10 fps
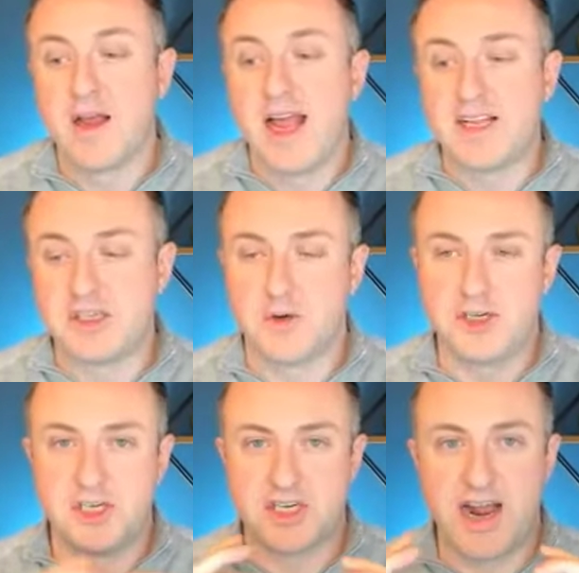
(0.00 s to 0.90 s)
And so it
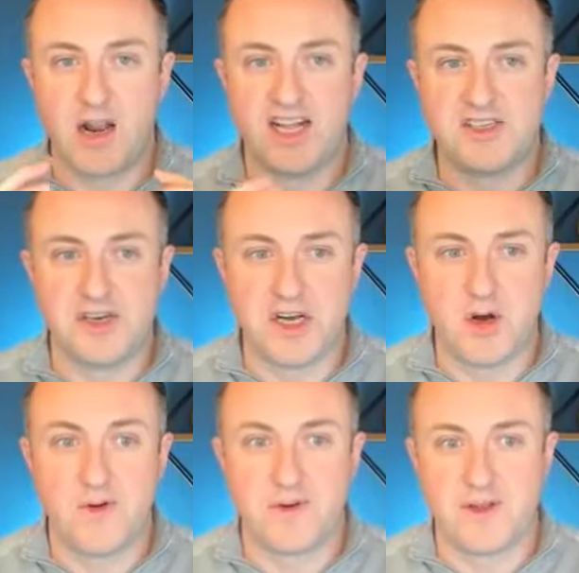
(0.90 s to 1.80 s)
just kind of lets you
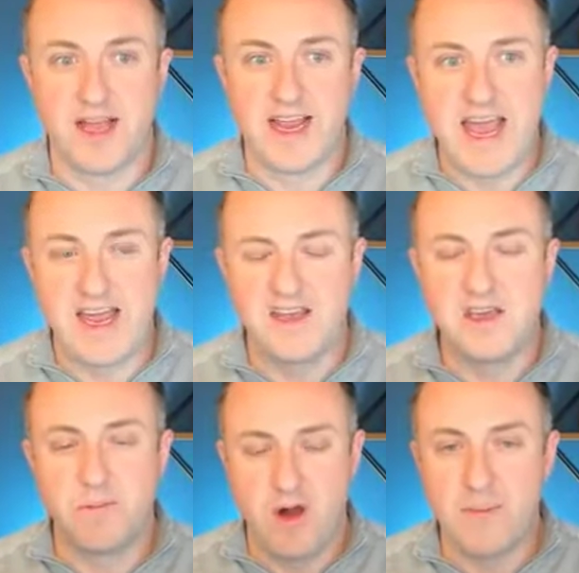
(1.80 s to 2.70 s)
know if you're like, hey, you
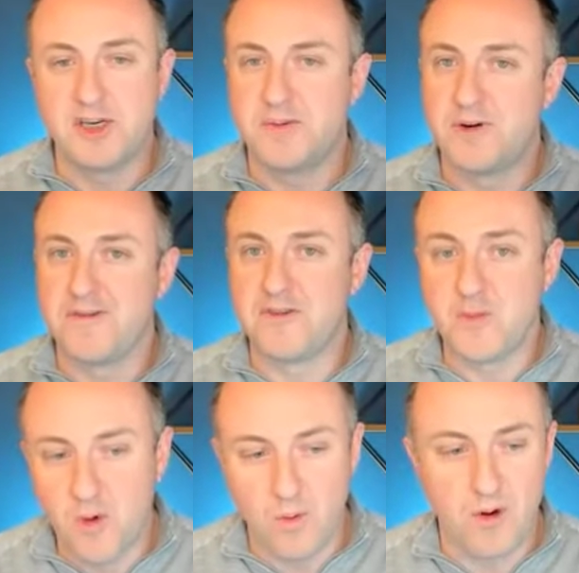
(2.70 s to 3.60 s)
probably should put a few
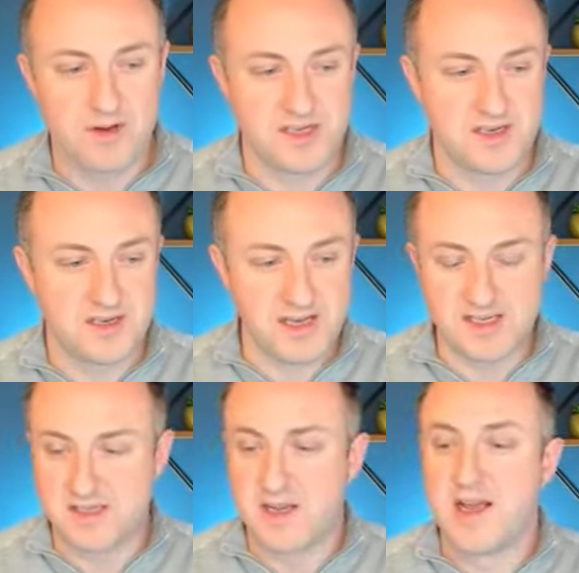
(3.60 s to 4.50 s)
more words into
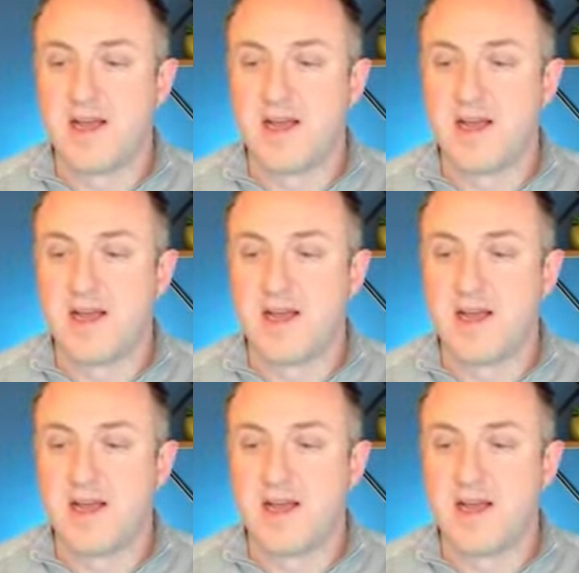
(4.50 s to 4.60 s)
this.